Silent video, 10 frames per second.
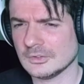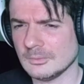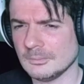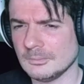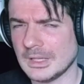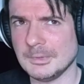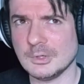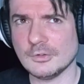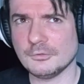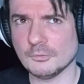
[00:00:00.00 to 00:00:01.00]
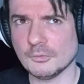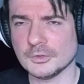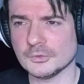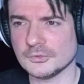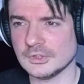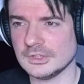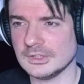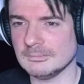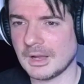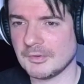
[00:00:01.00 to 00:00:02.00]
let me know if you want to see
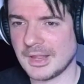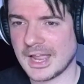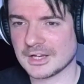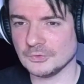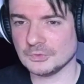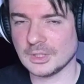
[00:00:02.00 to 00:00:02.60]
my reaction to the